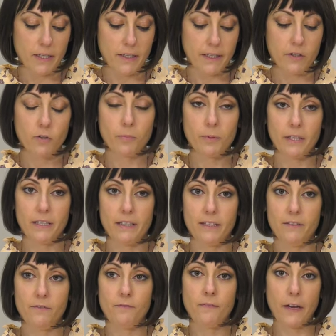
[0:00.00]
a
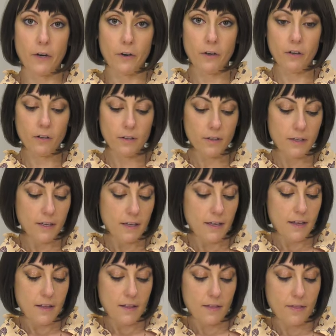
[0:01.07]
nickel-plated ferrule
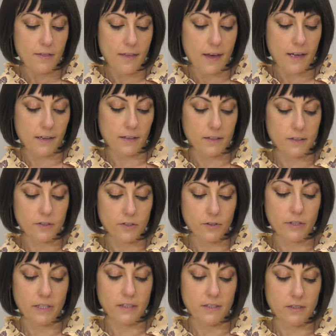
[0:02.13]
that is glued
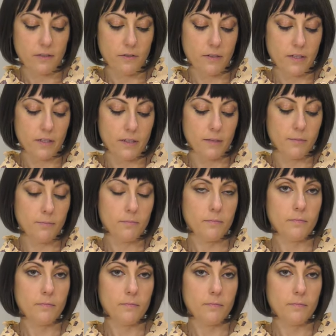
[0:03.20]
into the